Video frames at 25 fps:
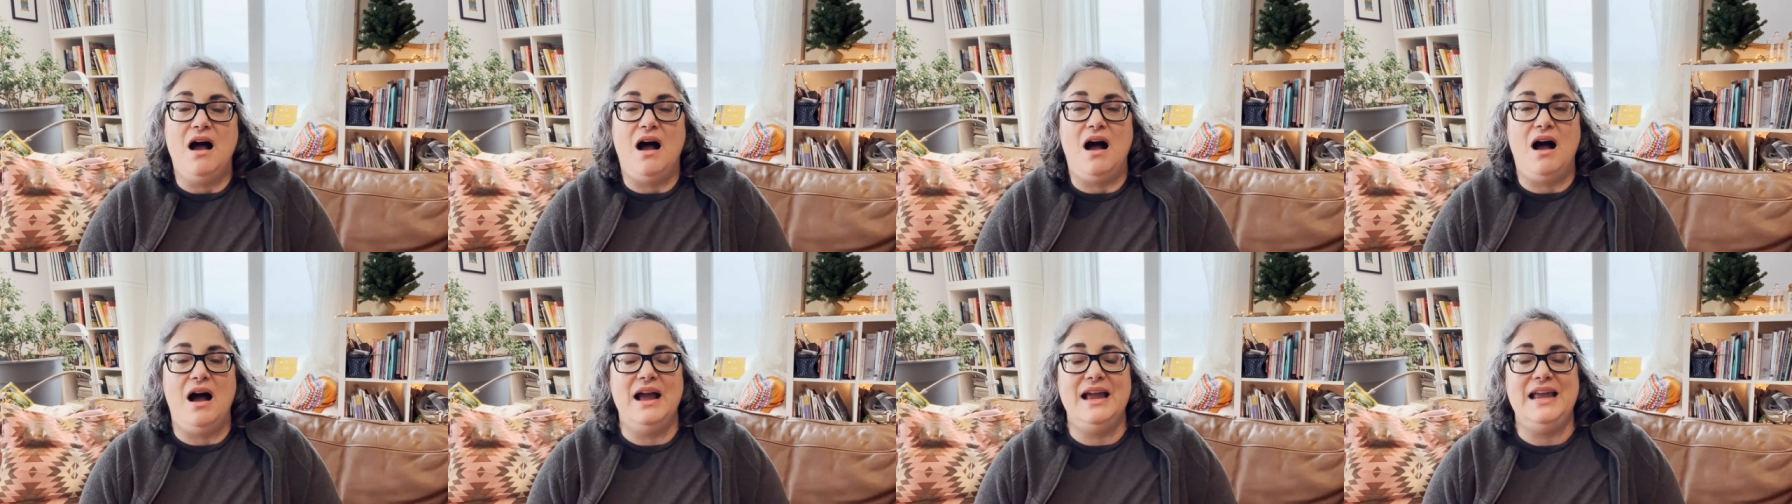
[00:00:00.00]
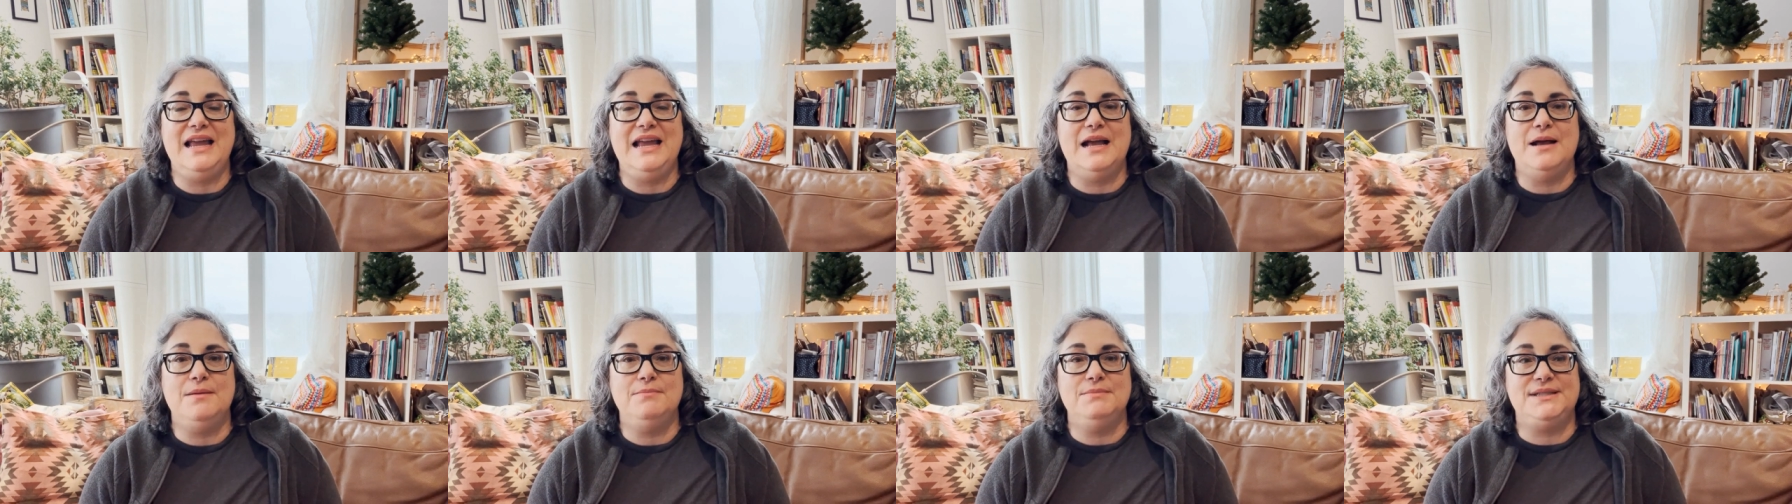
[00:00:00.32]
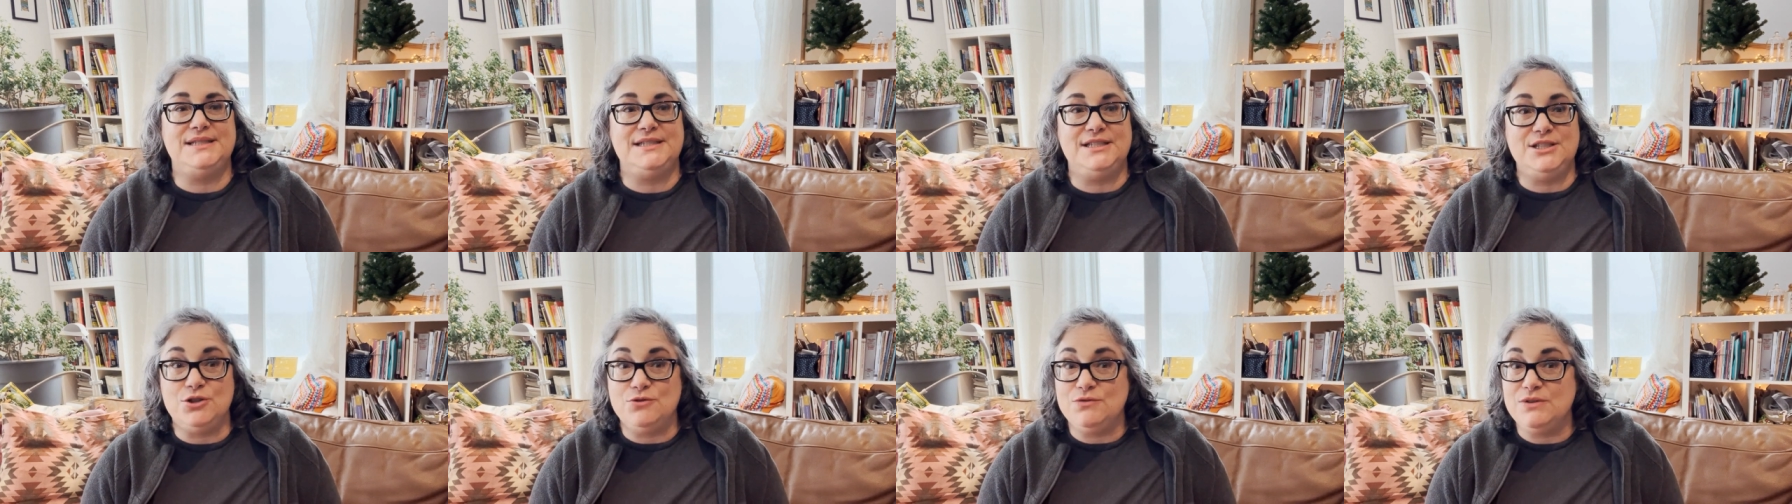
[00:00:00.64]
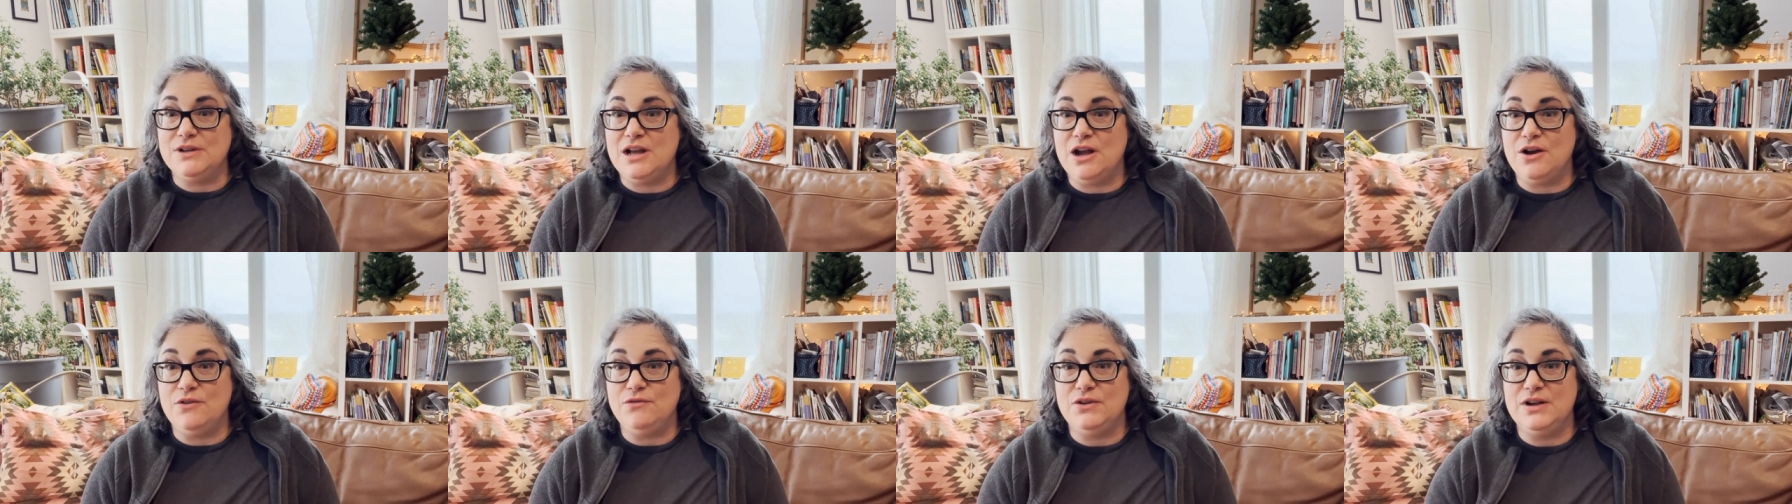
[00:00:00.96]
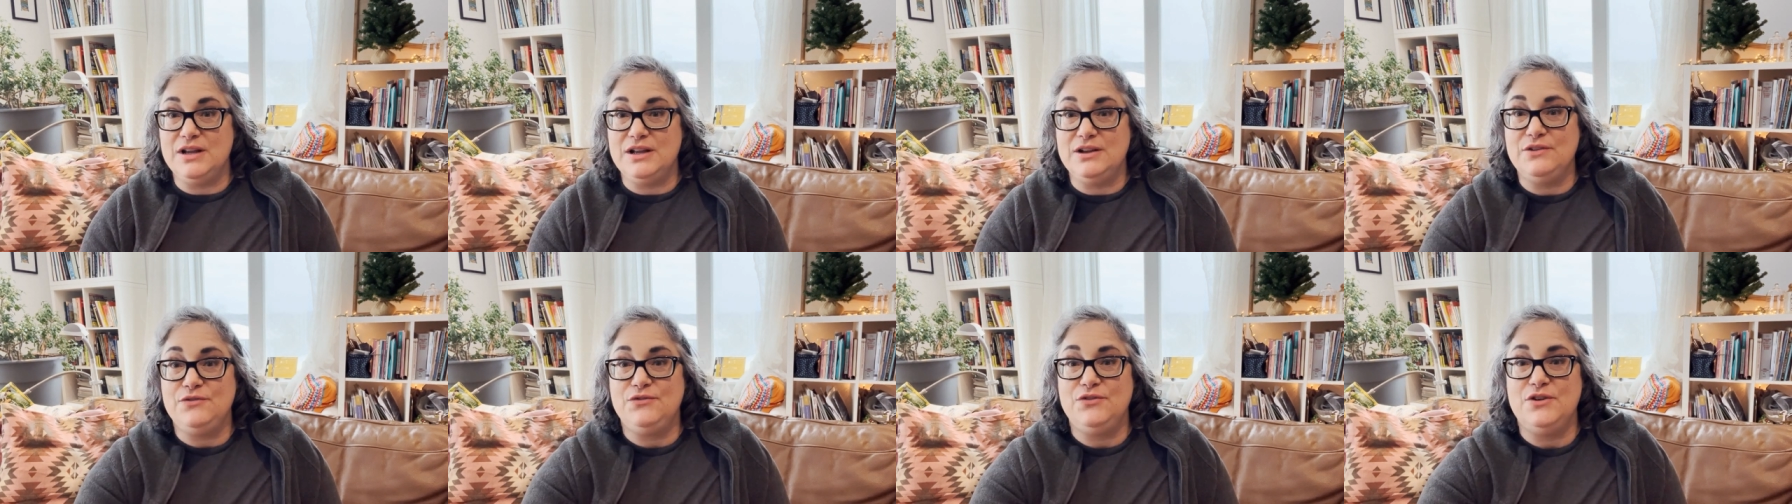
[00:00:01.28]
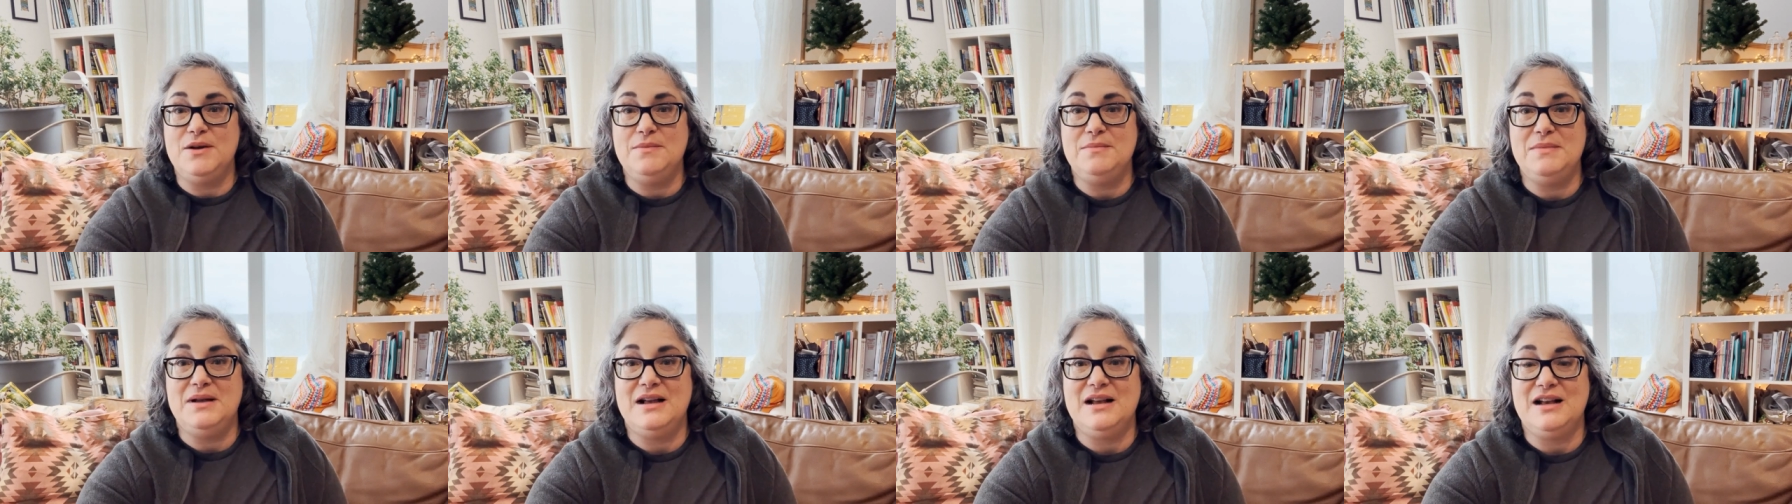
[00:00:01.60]
I am still recovering
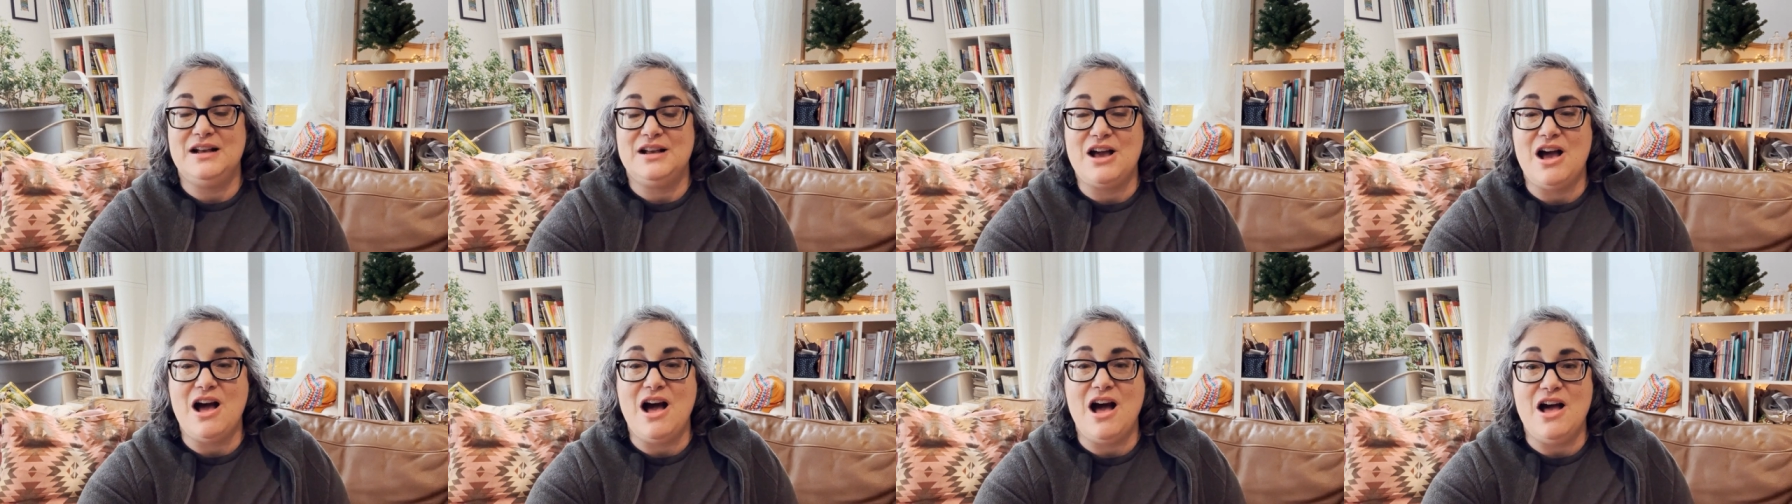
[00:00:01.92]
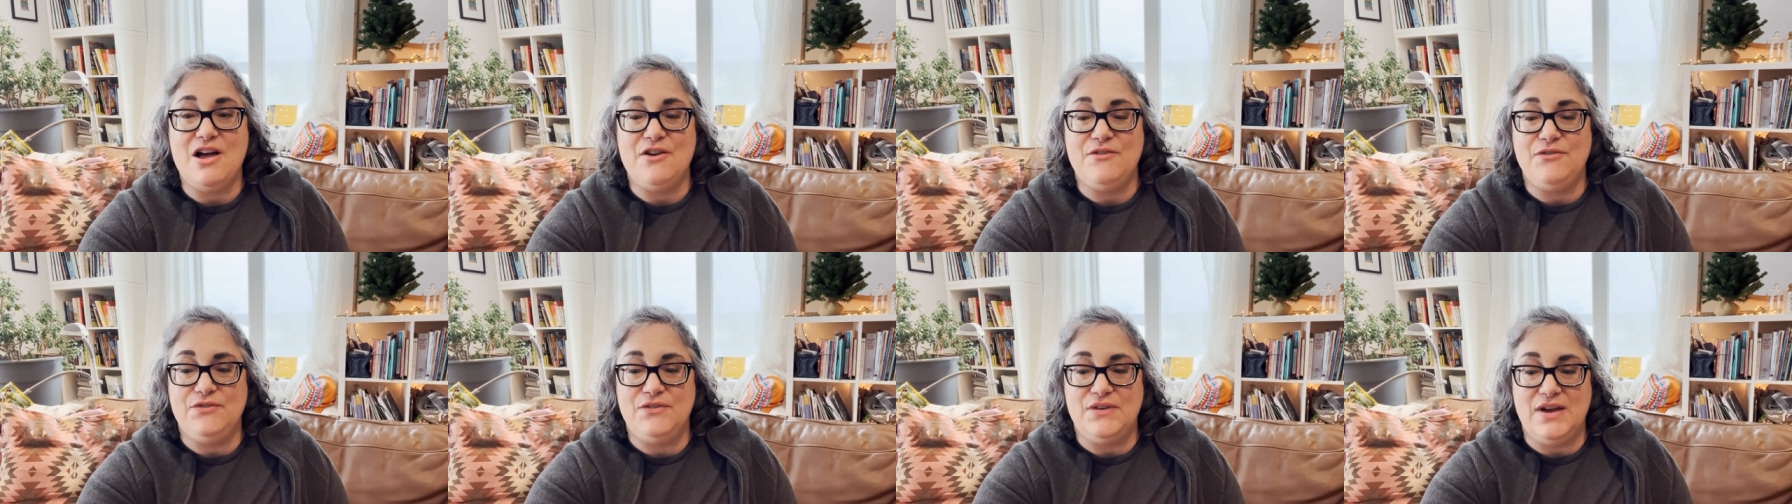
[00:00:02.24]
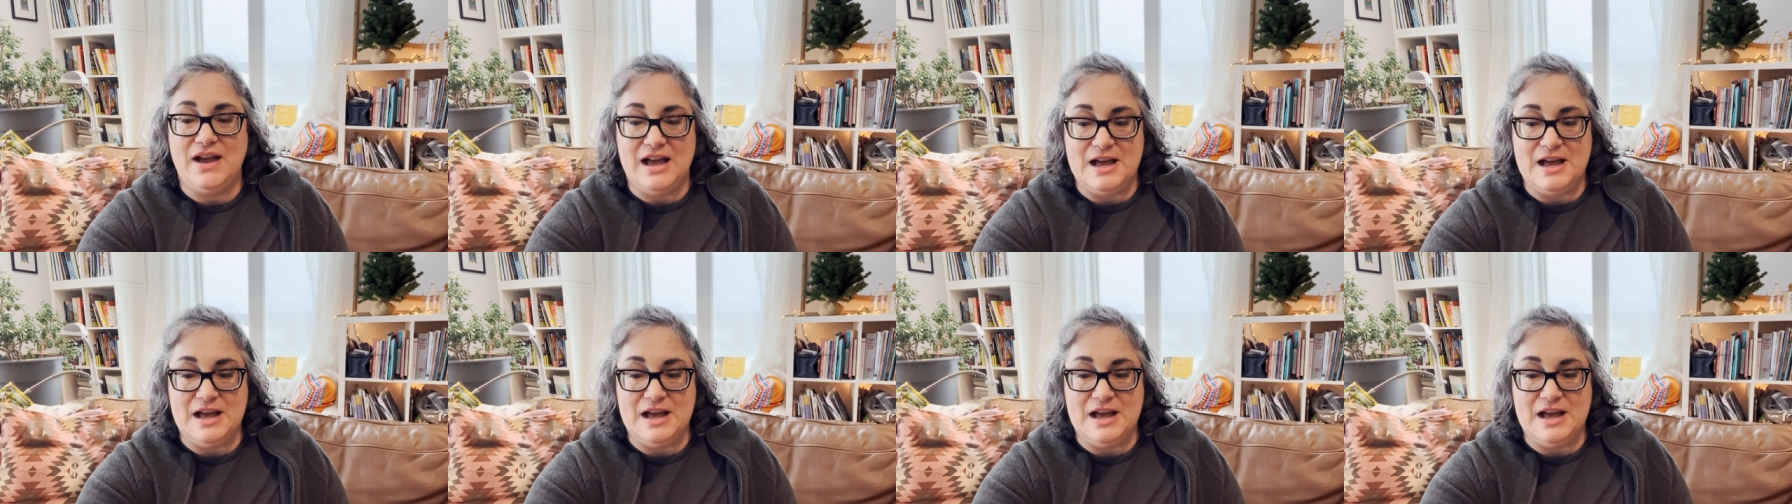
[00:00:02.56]
from a cough.